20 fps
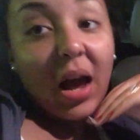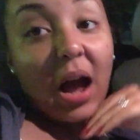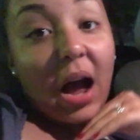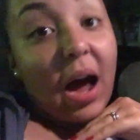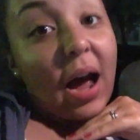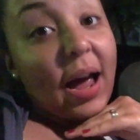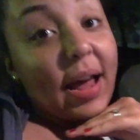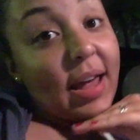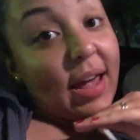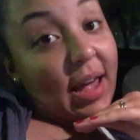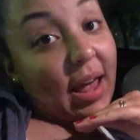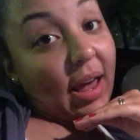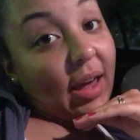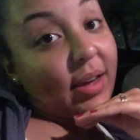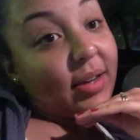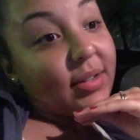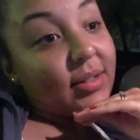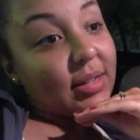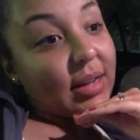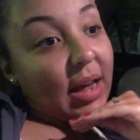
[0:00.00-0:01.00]
I
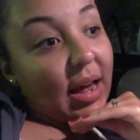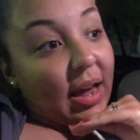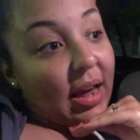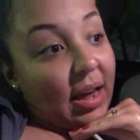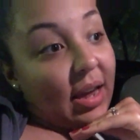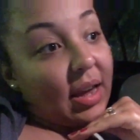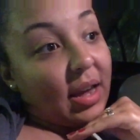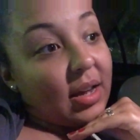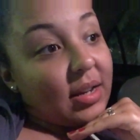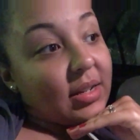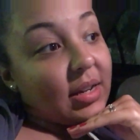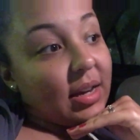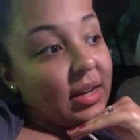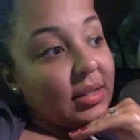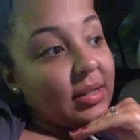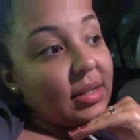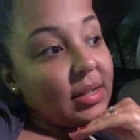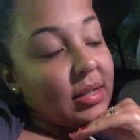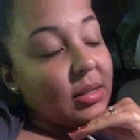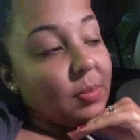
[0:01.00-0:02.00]
ate a
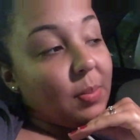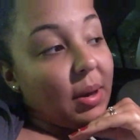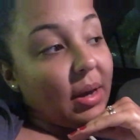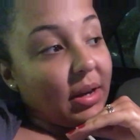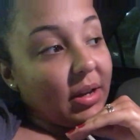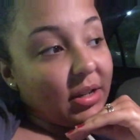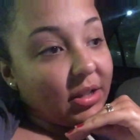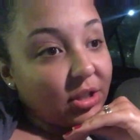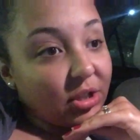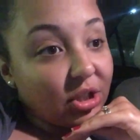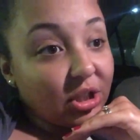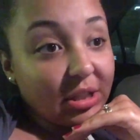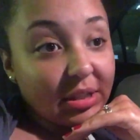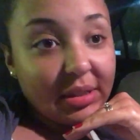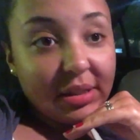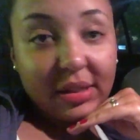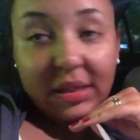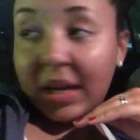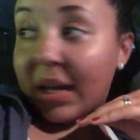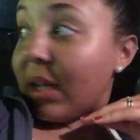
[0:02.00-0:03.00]
Texas bacon
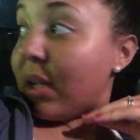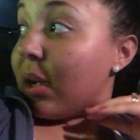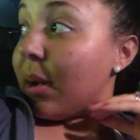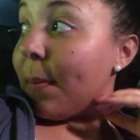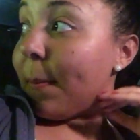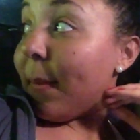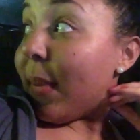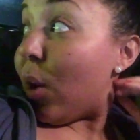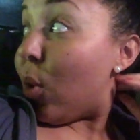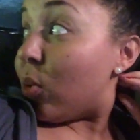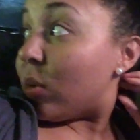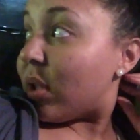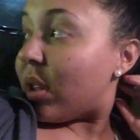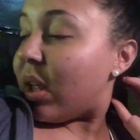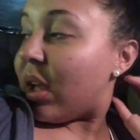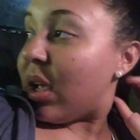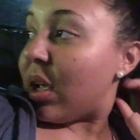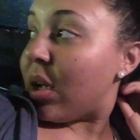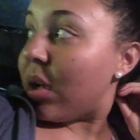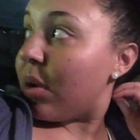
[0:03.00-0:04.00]
cheesesteak melt
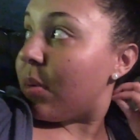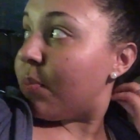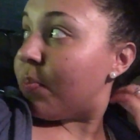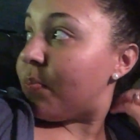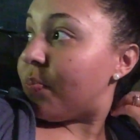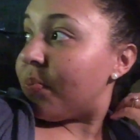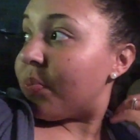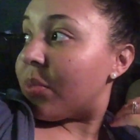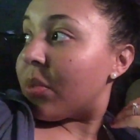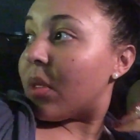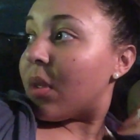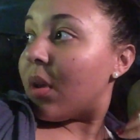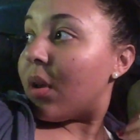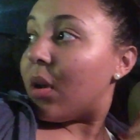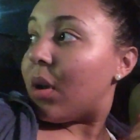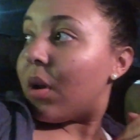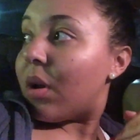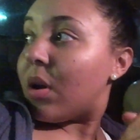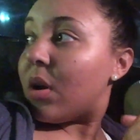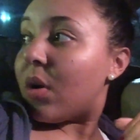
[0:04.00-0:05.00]
thing
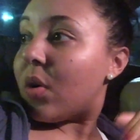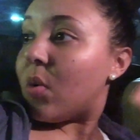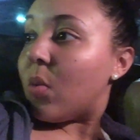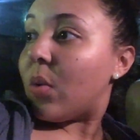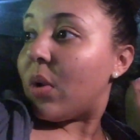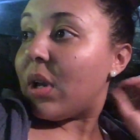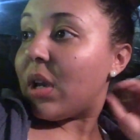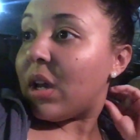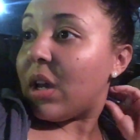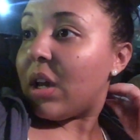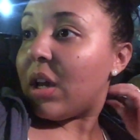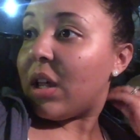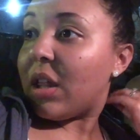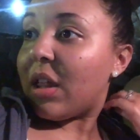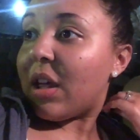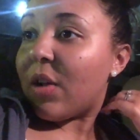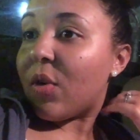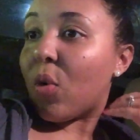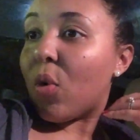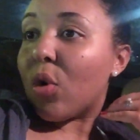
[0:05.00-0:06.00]

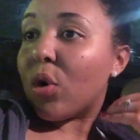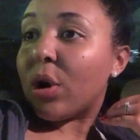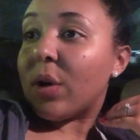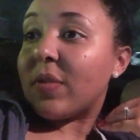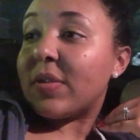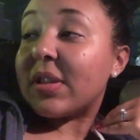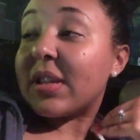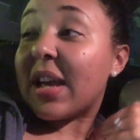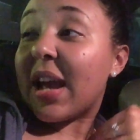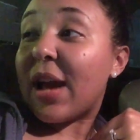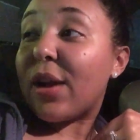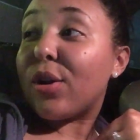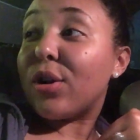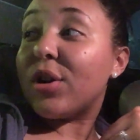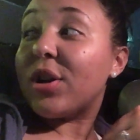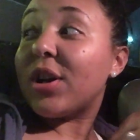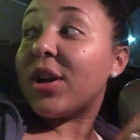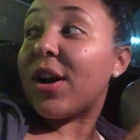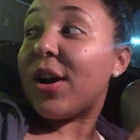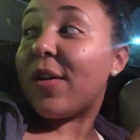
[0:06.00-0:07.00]
with an order of
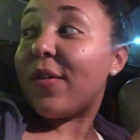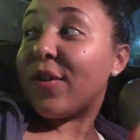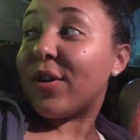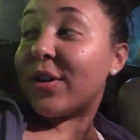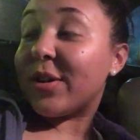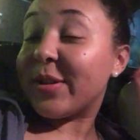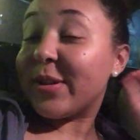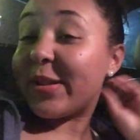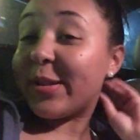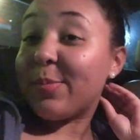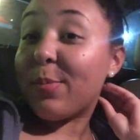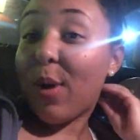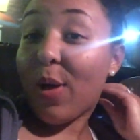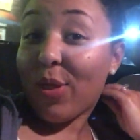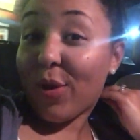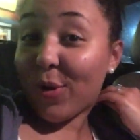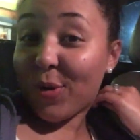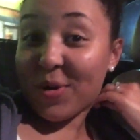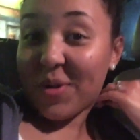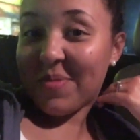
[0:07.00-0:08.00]
scattered, covered, and
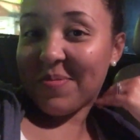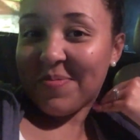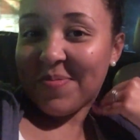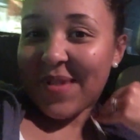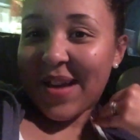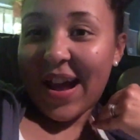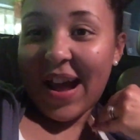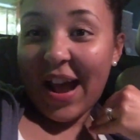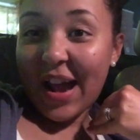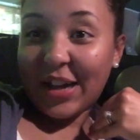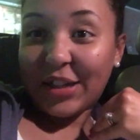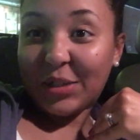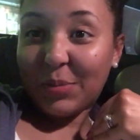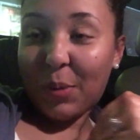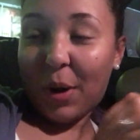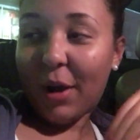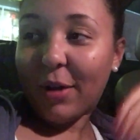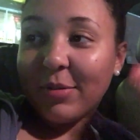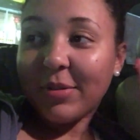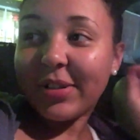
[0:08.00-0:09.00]
smothered hash
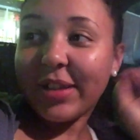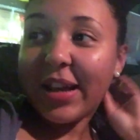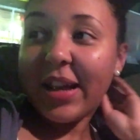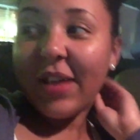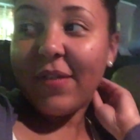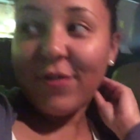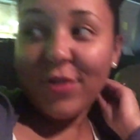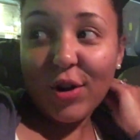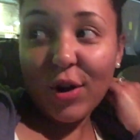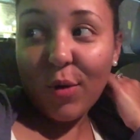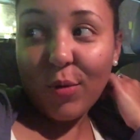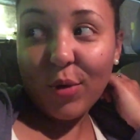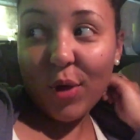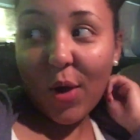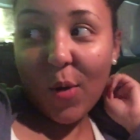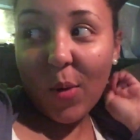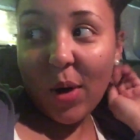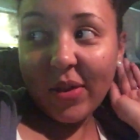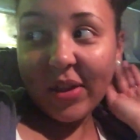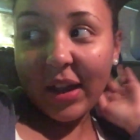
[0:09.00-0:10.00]
browns. If you don't
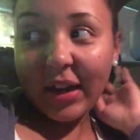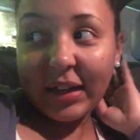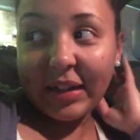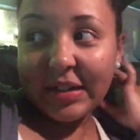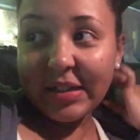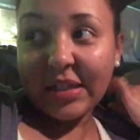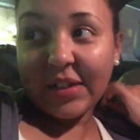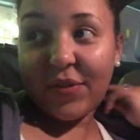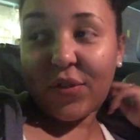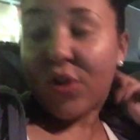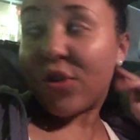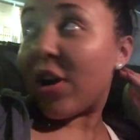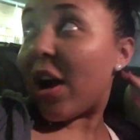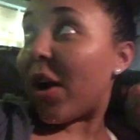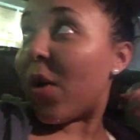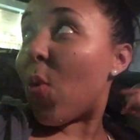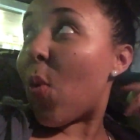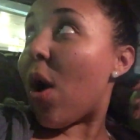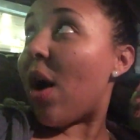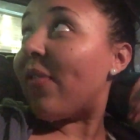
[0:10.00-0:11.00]
know what that is, if you're
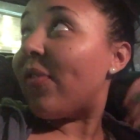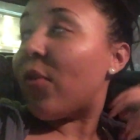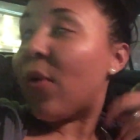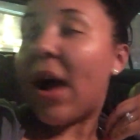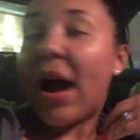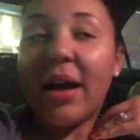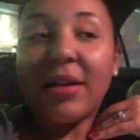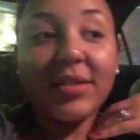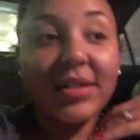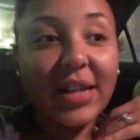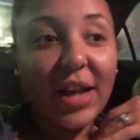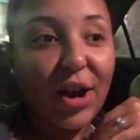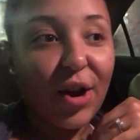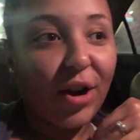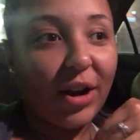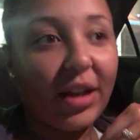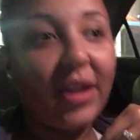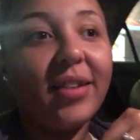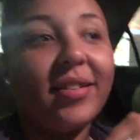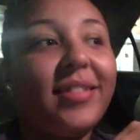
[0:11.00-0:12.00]
not a Waffle House
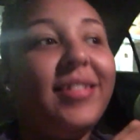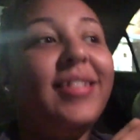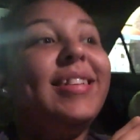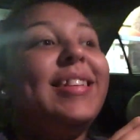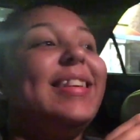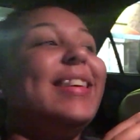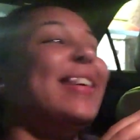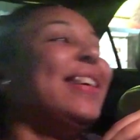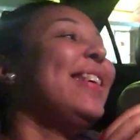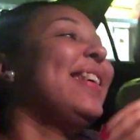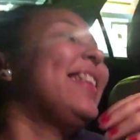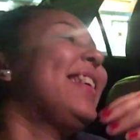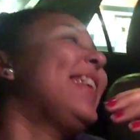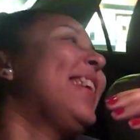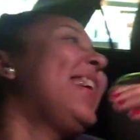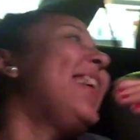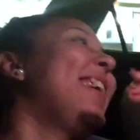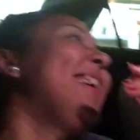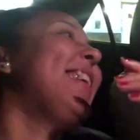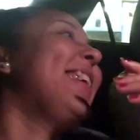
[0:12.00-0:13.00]
Aryan.
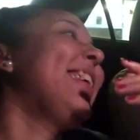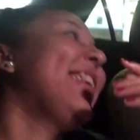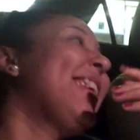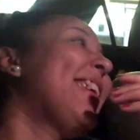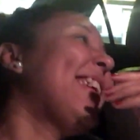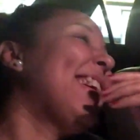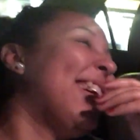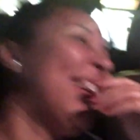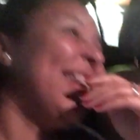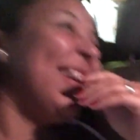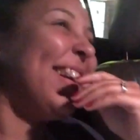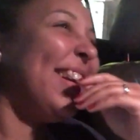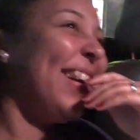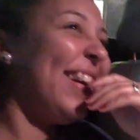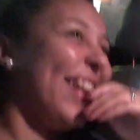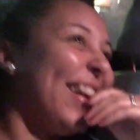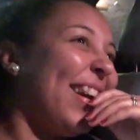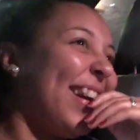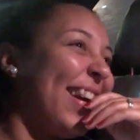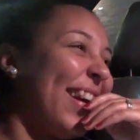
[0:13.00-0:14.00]
Waffle
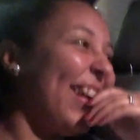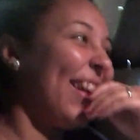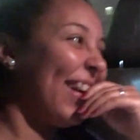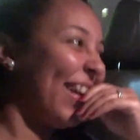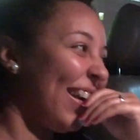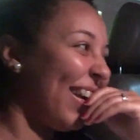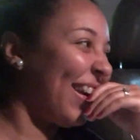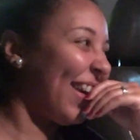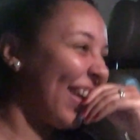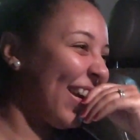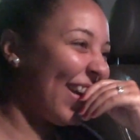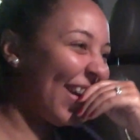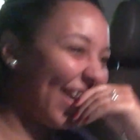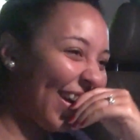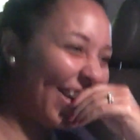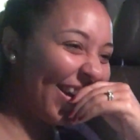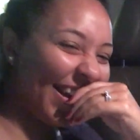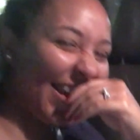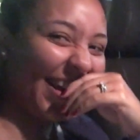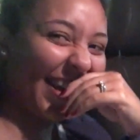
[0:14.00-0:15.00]
House Aryan? What
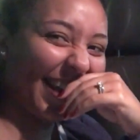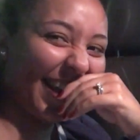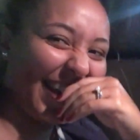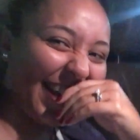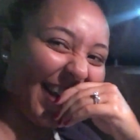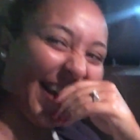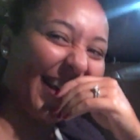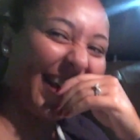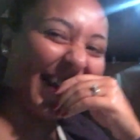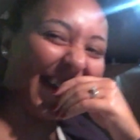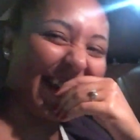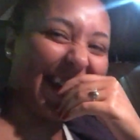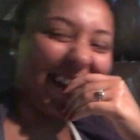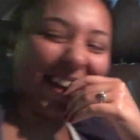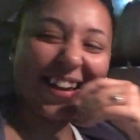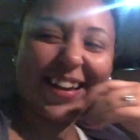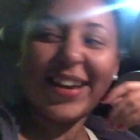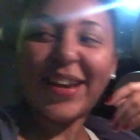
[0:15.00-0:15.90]
the devil is that?